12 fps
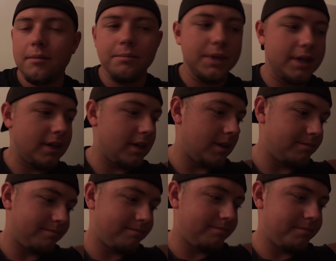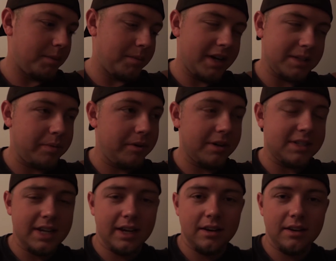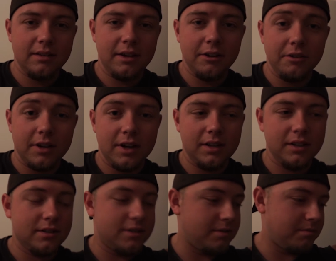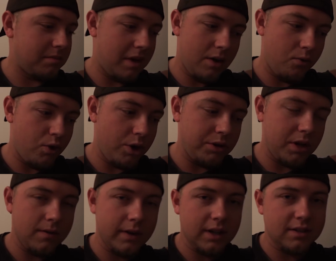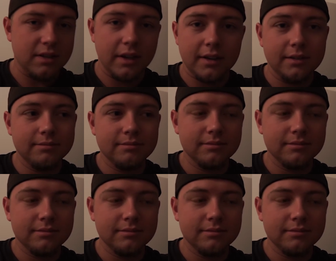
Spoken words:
But in my experience taking it here in college, I rarely ever get sick.